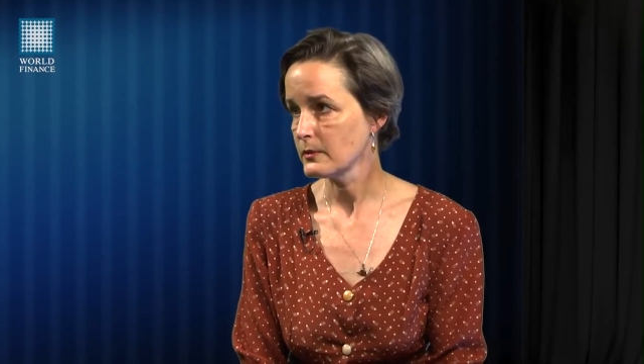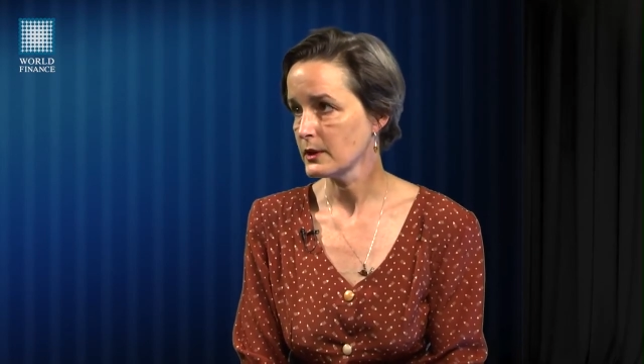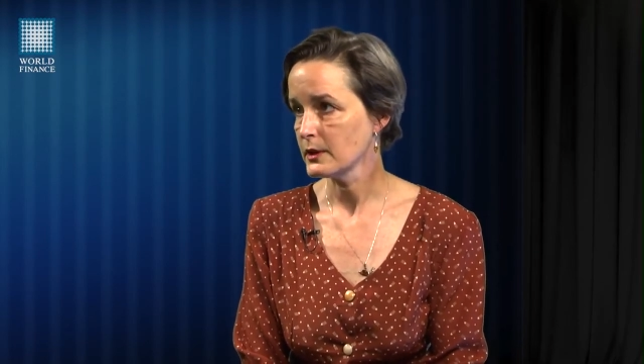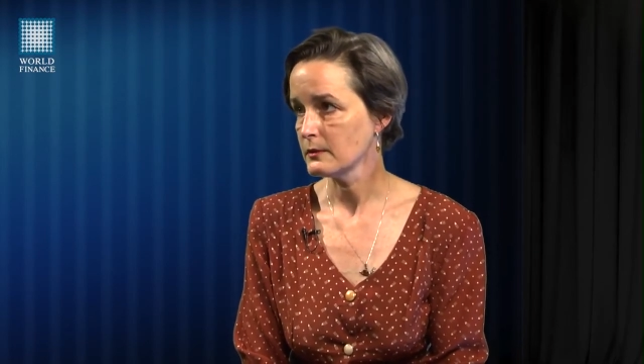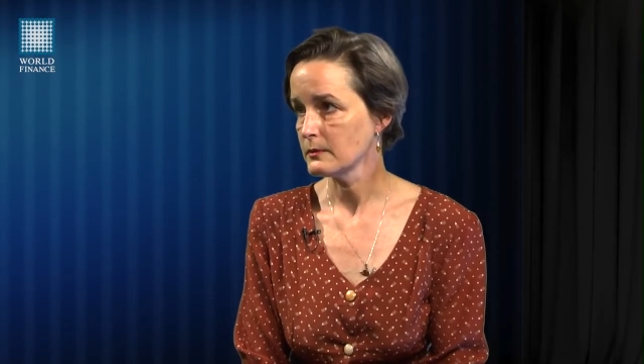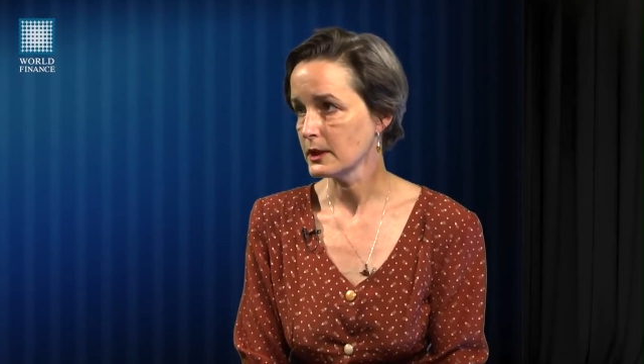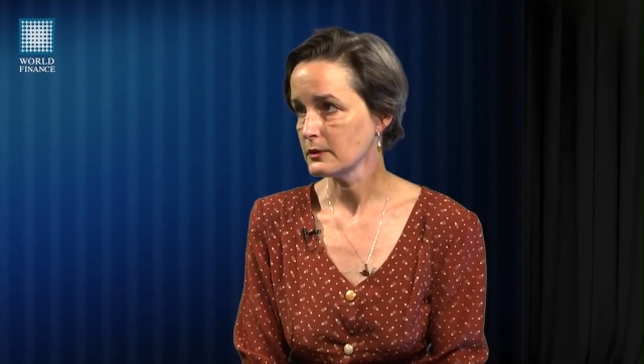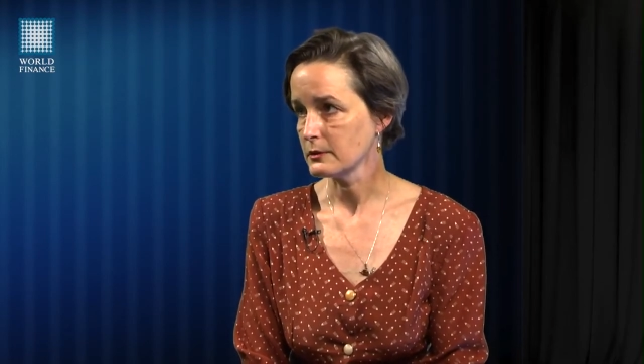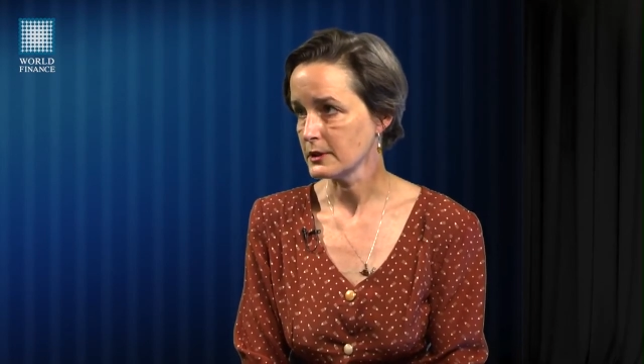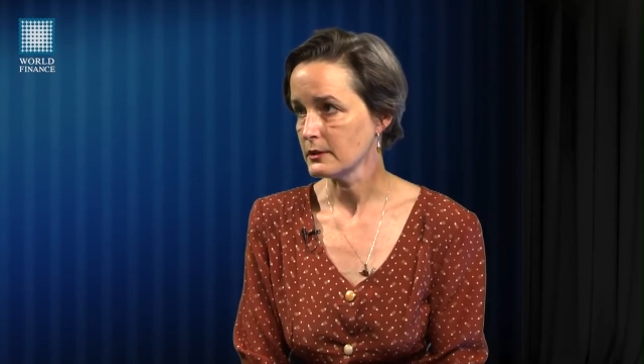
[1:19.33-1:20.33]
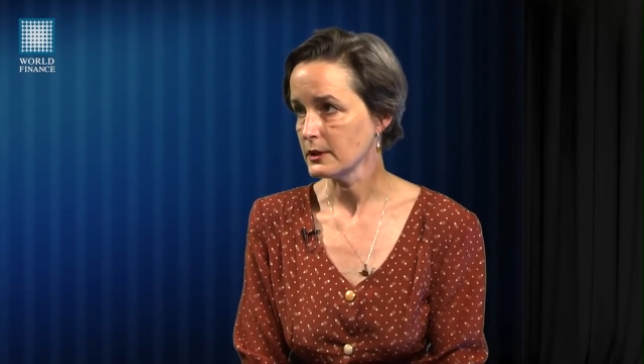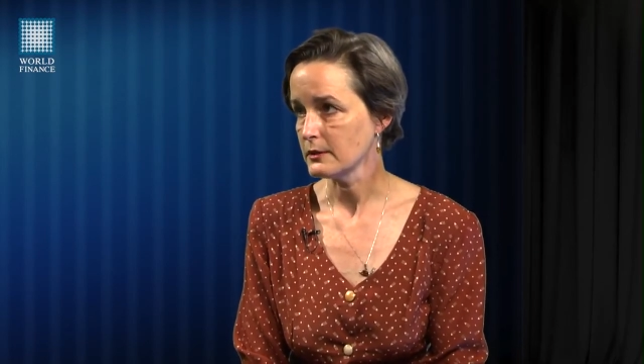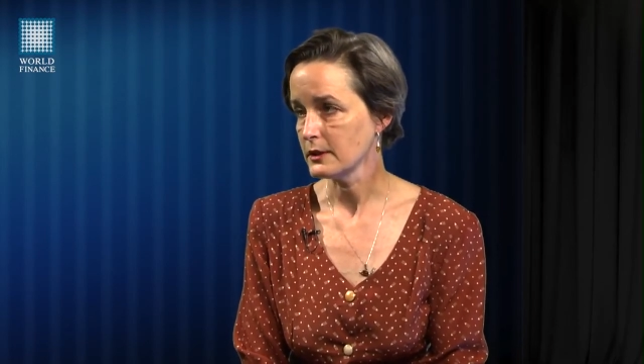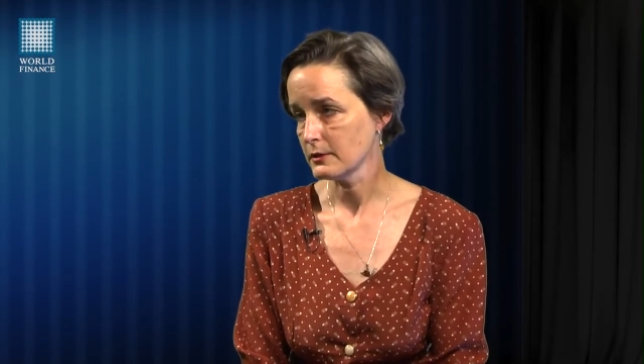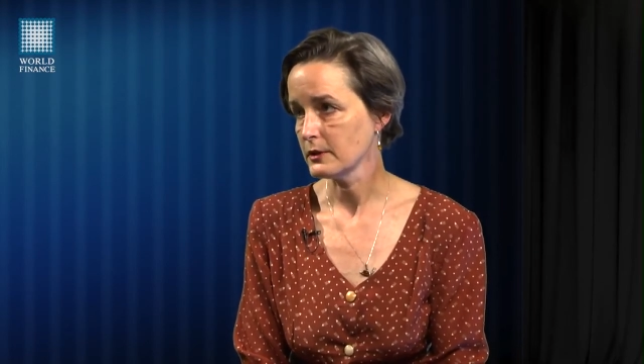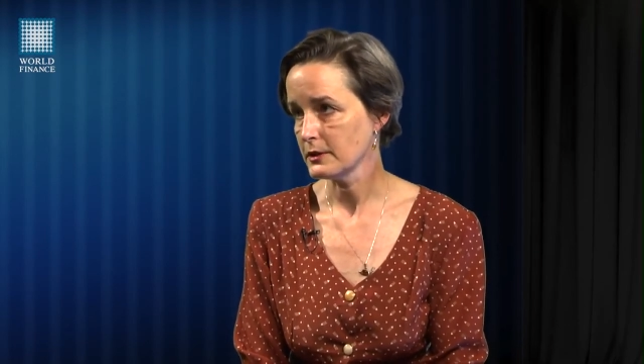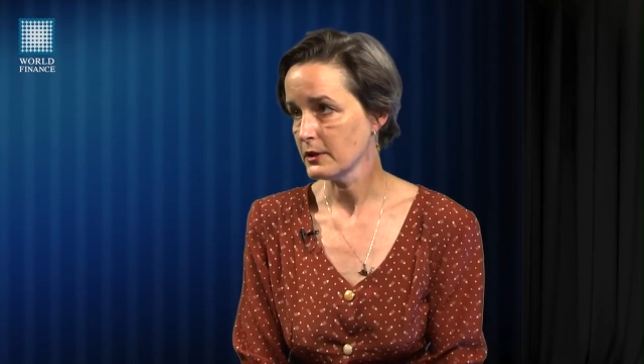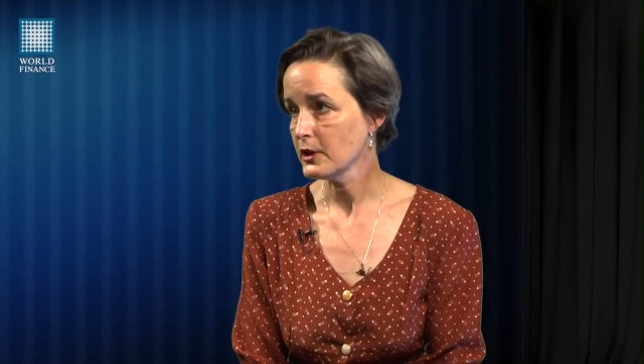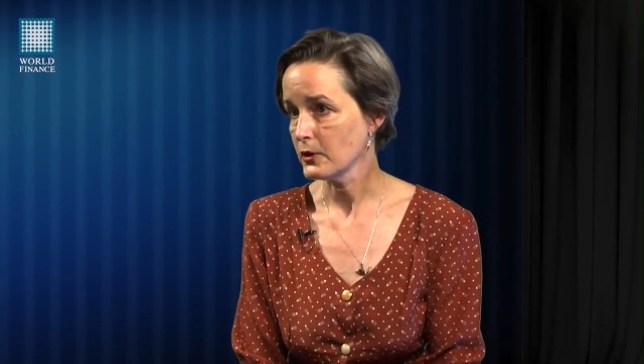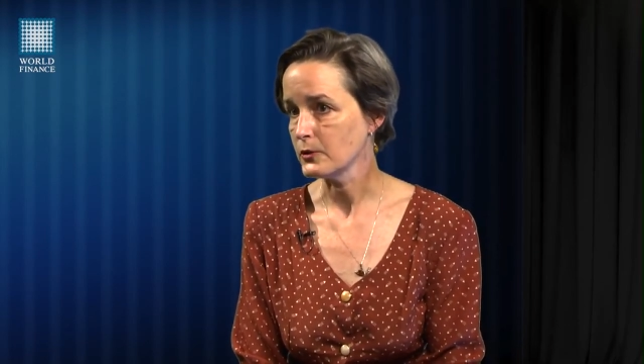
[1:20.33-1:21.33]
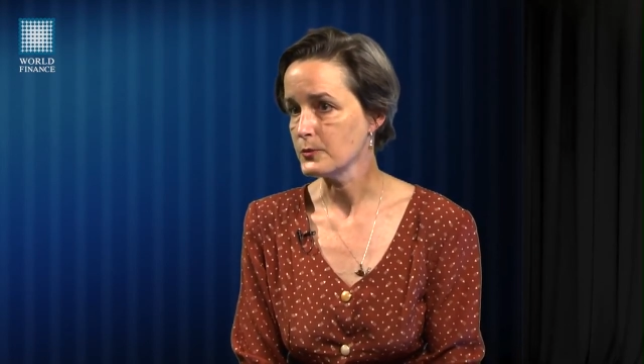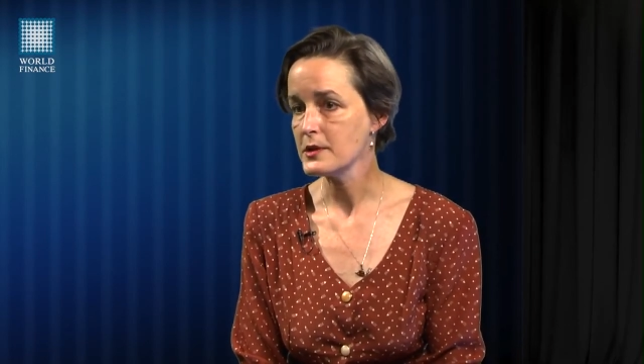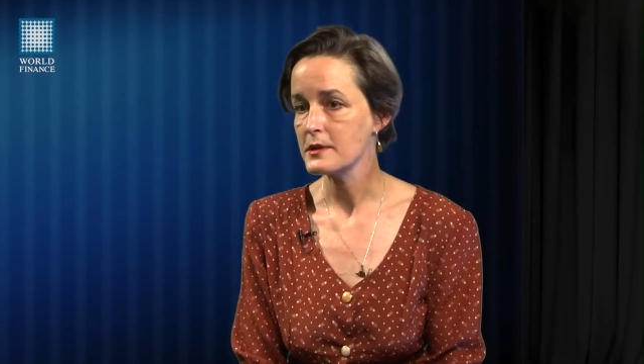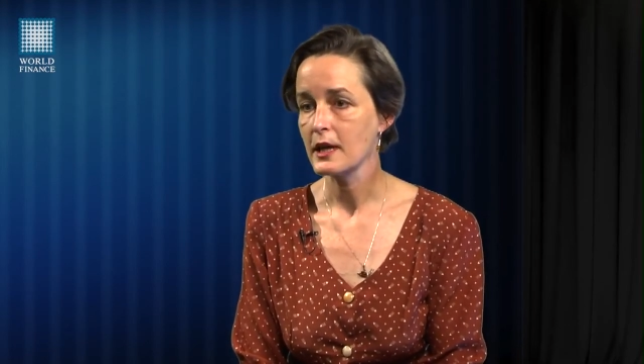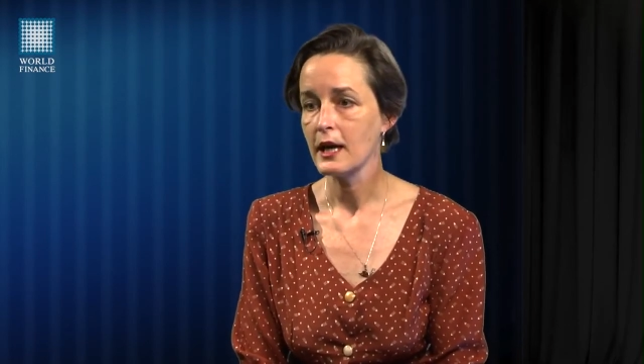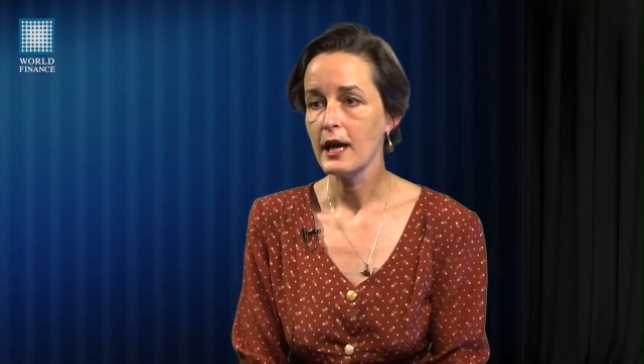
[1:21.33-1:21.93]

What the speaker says: their elderly, in their homes.